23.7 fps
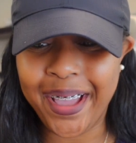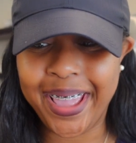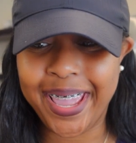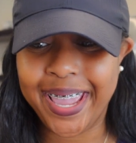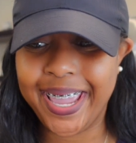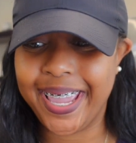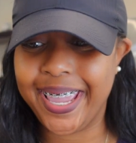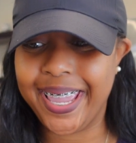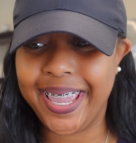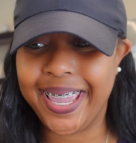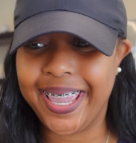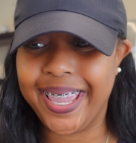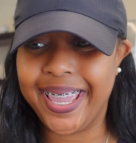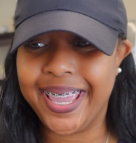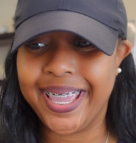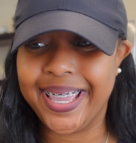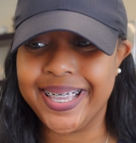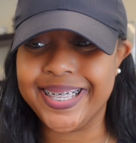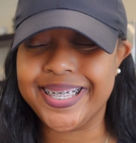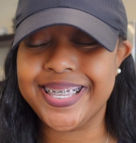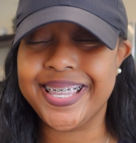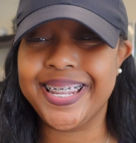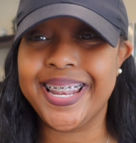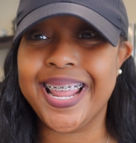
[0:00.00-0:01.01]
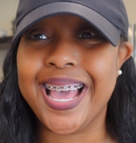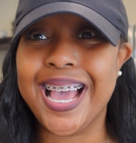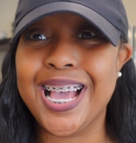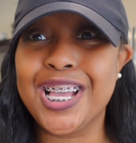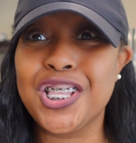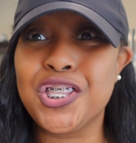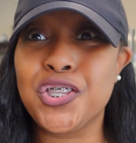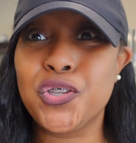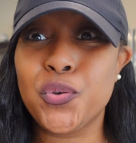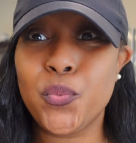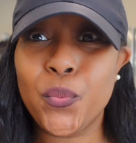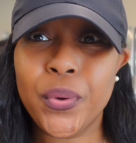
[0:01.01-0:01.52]
it is
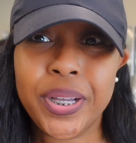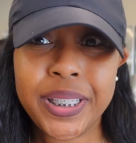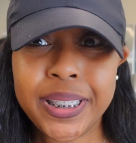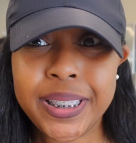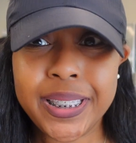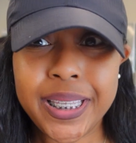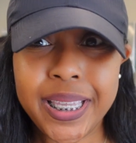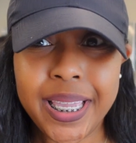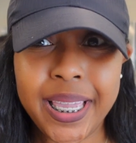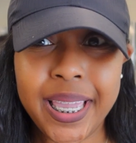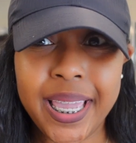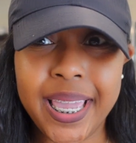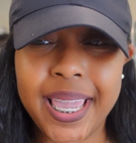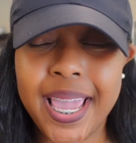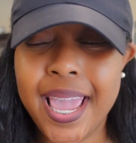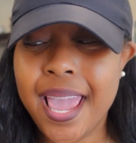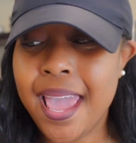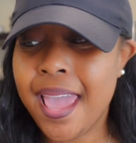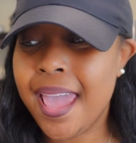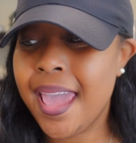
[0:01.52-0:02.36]
9:20